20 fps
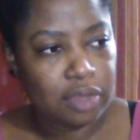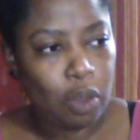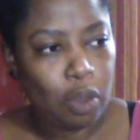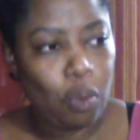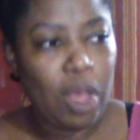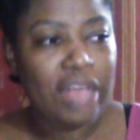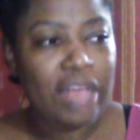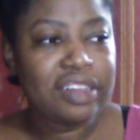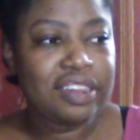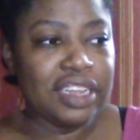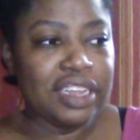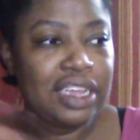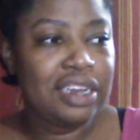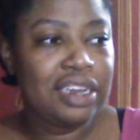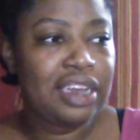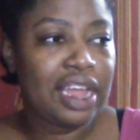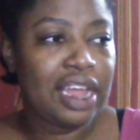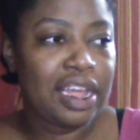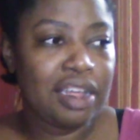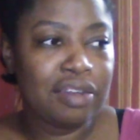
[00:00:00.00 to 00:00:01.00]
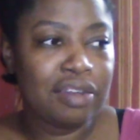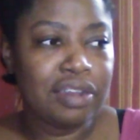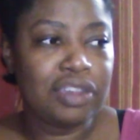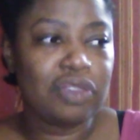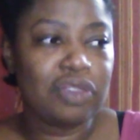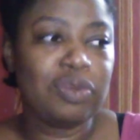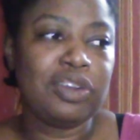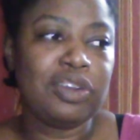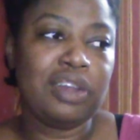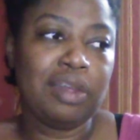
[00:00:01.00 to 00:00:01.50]
Wash Day
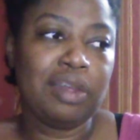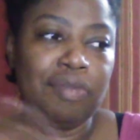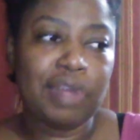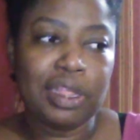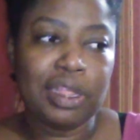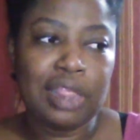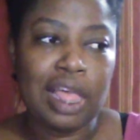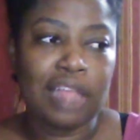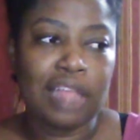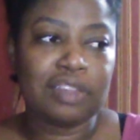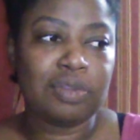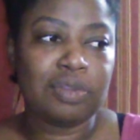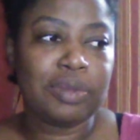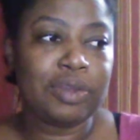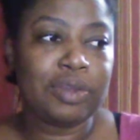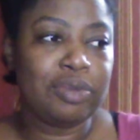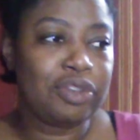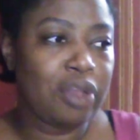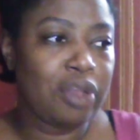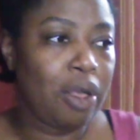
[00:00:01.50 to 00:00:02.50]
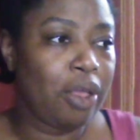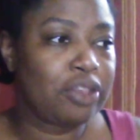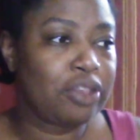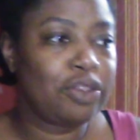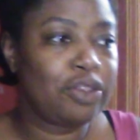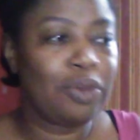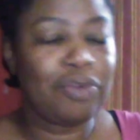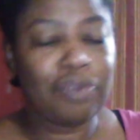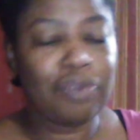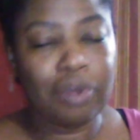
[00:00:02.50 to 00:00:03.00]
Diaries, which I read last week, was
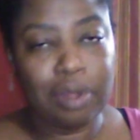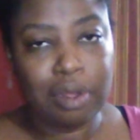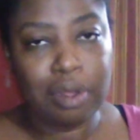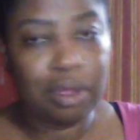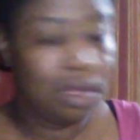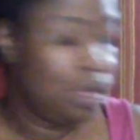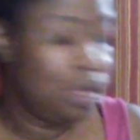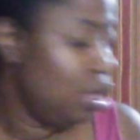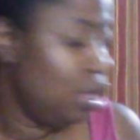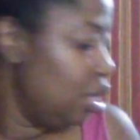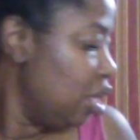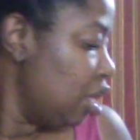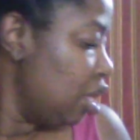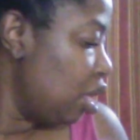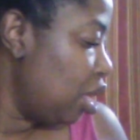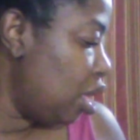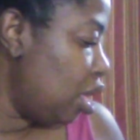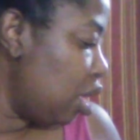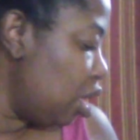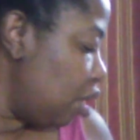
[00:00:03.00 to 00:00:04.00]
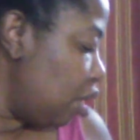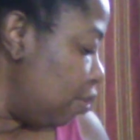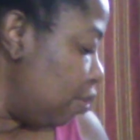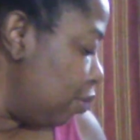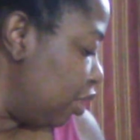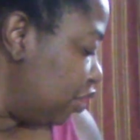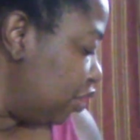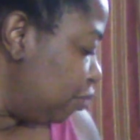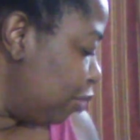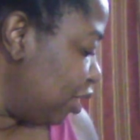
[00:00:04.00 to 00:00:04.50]
also for
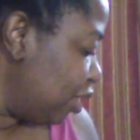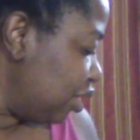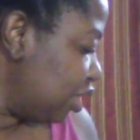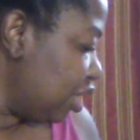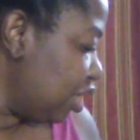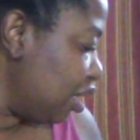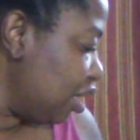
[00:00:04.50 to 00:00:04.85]
Hispanic